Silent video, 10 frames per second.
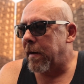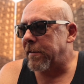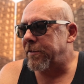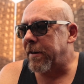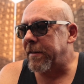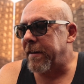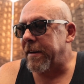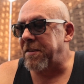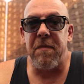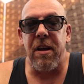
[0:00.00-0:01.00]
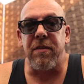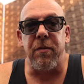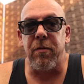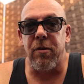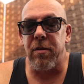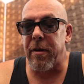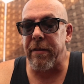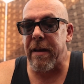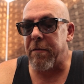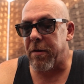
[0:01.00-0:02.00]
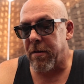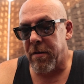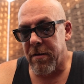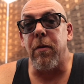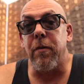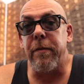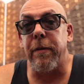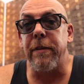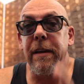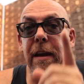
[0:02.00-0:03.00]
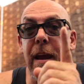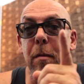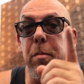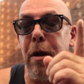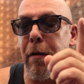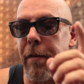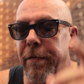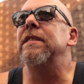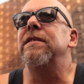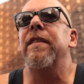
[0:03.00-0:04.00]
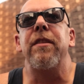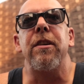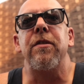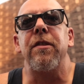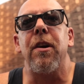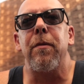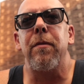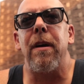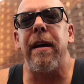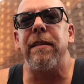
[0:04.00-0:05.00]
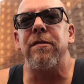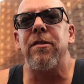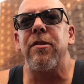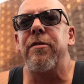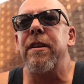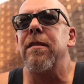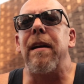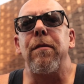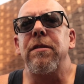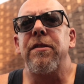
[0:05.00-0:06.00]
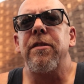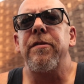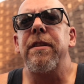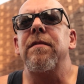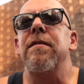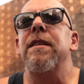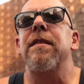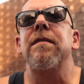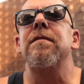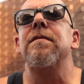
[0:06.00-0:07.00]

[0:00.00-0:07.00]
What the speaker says: Stress test, not too thrilled about that one. Oh, one thing I am proud of, 6-7 years ago, I had surgery, thyroid surgery right here.